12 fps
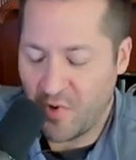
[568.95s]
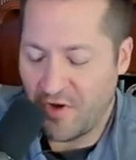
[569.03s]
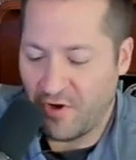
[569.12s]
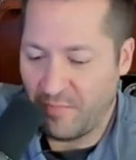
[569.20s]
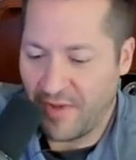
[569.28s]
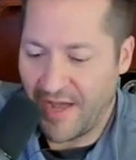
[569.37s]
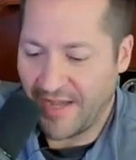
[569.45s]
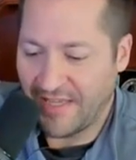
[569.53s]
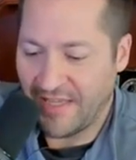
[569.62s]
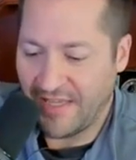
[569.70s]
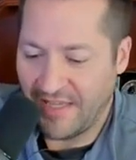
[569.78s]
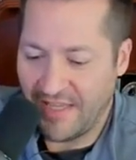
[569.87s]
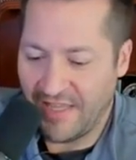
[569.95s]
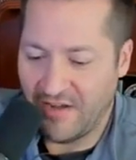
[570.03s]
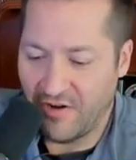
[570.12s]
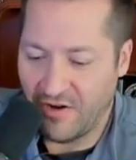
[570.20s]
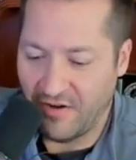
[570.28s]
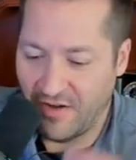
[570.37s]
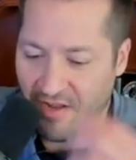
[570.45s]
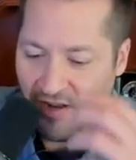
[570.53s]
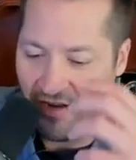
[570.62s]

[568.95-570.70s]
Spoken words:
in our pocket, in our